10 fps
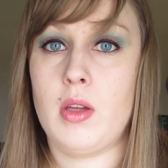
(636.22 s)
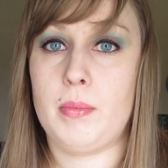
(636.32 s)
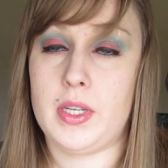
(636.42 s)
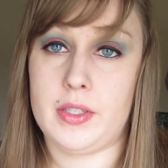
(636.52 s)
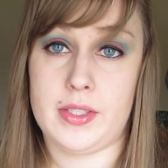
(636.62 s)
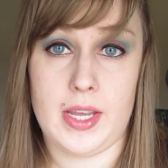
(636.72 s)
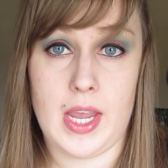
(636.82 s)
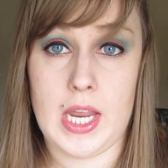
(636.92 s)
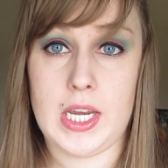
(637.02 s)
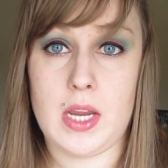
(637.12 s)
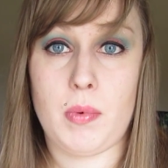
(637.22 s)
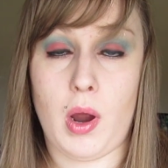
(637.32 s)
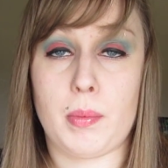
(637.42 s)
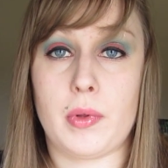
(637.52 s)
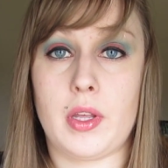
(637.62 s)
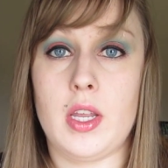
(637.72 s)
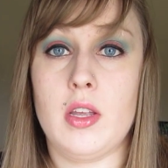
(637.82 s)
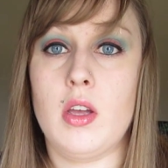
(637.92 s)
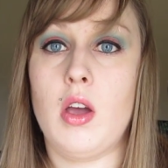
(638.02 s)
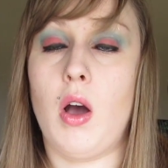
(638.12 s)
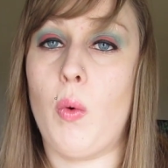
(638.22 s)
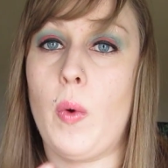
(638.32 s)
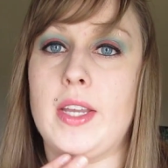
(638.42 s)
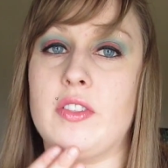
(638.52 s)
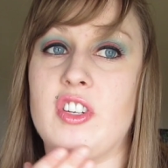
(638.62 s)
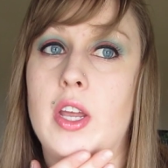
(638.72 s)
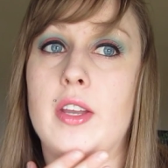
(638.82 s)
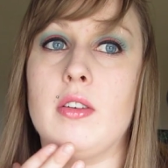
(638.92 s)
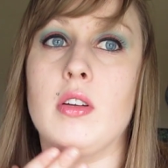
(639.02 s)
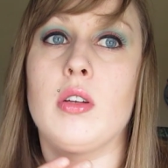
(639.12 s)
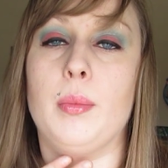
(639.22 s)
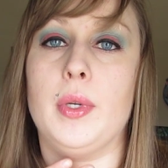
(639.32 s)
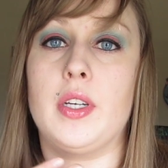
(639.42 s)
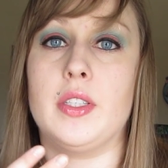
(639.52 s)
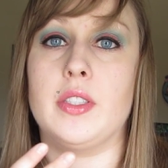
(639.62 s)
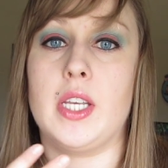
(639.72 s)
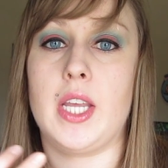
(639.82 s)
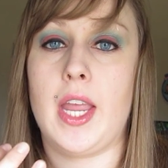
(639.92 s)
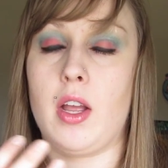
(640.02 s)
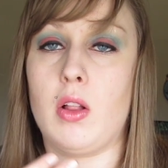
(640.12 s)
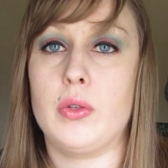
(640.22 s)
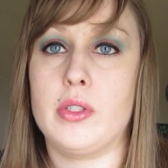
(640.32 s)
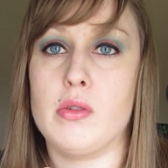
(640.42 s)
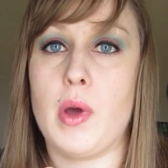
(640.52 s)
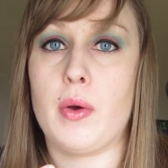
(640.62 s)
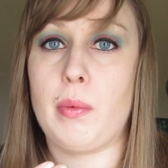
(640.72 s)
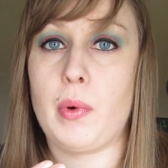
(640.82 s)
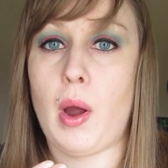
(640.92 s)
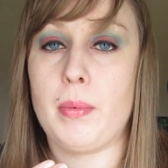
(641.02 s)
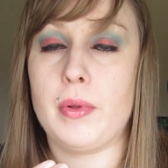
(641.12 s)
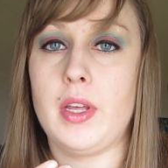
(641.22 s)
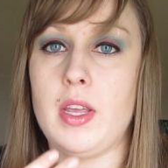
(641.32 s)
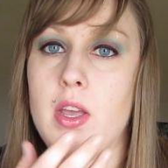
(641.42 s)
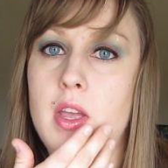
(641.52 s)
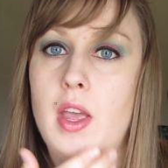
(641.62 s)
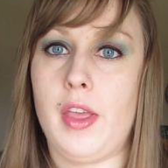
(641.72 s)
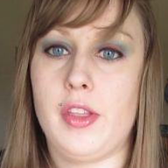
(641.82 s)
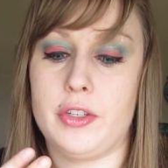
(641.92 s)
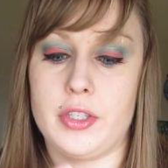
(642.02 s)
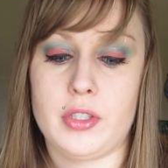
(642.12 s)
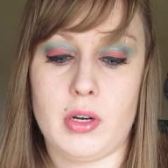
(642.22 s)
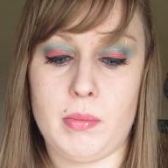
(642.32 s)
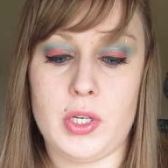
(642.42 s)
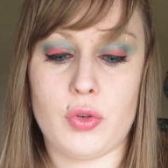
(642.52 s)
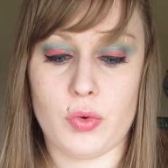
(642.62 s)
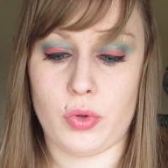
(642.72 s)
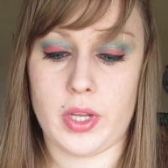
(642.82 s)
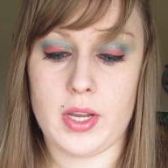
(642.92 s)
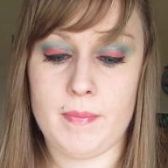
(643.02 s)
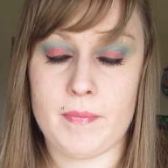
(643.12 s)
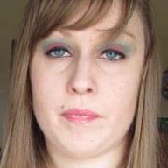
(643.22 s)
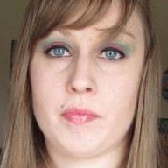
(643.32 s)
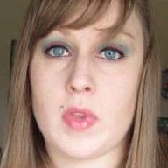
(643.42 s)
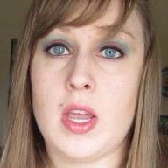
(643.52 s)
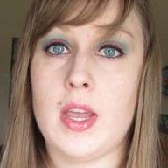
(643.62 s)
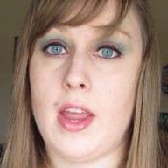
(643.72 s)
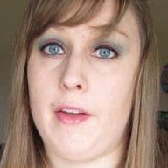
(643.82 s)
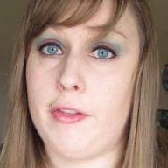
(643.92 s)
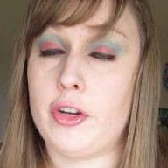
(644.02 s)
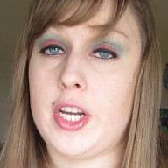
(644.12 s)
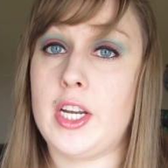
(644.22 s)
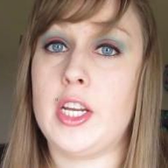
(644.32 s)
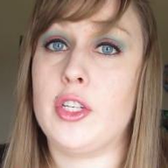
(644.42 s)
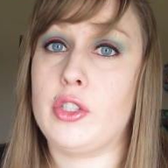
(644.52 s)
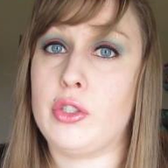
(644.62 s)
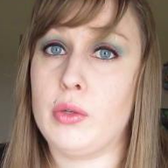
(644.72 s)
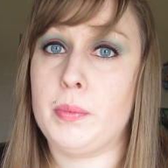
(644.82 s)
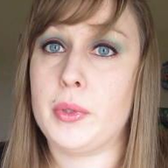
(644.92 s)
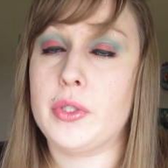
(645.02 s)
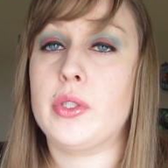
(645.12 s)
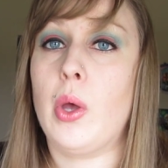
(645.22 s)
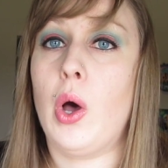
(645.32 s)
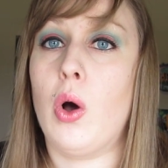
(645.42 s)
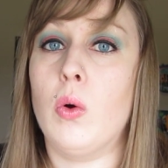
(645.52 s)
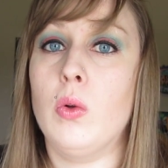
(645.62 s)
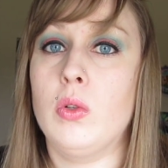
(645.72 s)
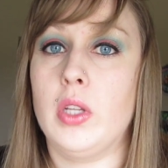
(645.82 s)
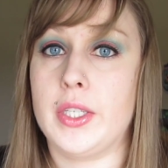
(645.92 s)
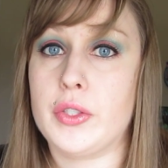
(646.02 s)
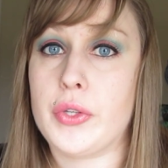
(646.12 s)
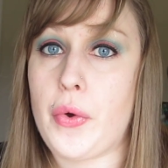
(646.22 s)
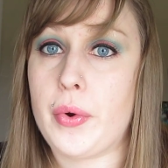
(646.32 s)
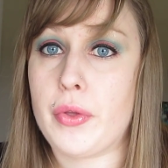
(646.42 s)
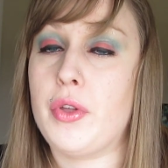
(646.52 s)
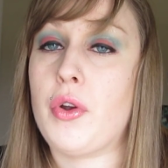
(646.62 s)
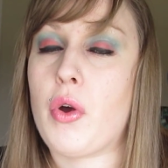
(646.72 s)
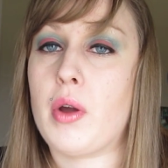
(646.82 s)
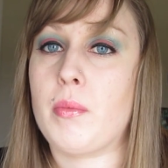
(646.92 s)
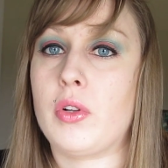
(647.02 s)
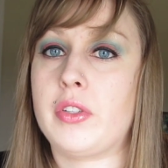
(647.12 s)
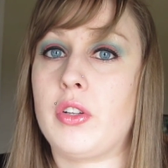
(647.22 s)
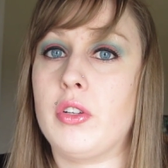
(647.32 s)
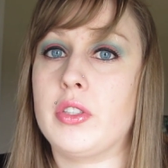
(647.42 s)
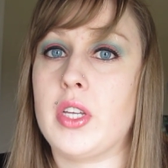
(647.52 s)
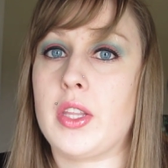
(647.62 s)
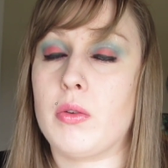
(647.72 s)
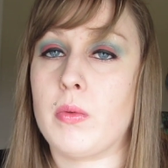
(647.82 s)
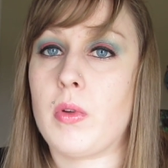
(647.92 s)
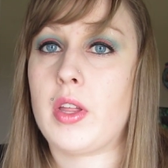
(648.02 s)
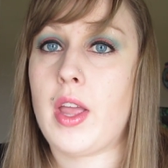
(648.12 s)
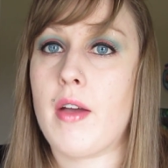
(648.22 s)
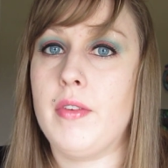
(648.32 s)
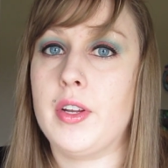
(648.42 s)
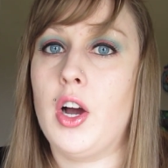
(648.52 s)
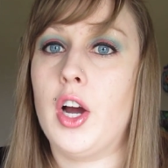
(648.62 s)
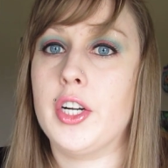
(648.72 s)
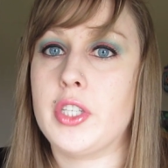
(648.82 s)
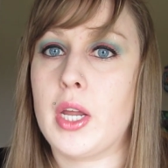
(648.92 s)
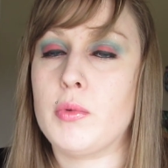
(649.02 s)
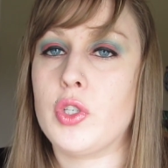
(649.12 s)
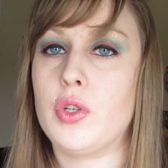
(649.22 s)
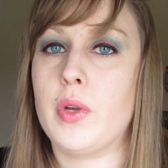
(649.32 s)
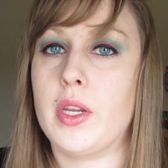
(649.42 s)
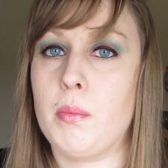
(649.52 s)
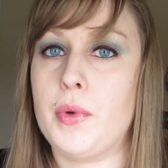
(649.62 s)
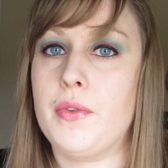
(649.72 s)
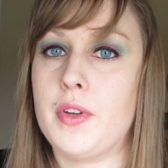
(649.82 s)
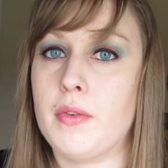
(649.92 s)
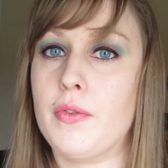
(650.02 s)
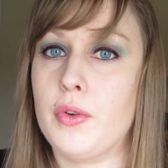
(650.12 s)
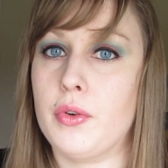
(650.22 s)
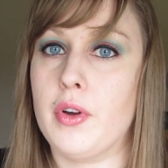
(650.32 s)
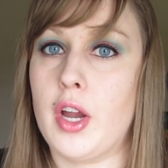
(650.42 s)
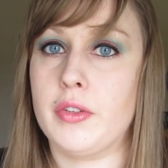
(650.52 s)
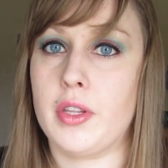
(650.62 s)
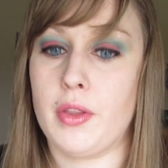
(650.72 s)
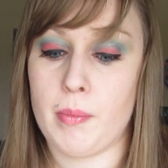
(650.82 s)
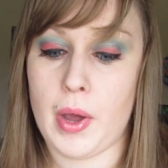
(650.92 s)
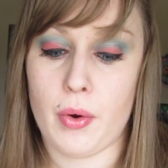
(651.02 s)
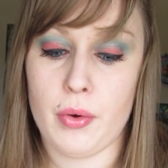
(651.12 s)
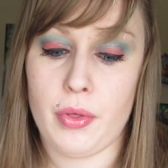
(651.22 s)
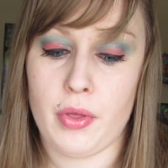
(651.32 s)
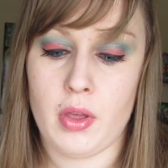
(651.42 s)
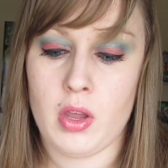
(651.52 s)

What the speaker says: because they can't eat properly, a wet chin, because they can't close their mouth properly and they're just going to be drooling. If they're eating super slow, like slower than normal, and it looks like they're really having a hard time chewing and moving food around in their mouth.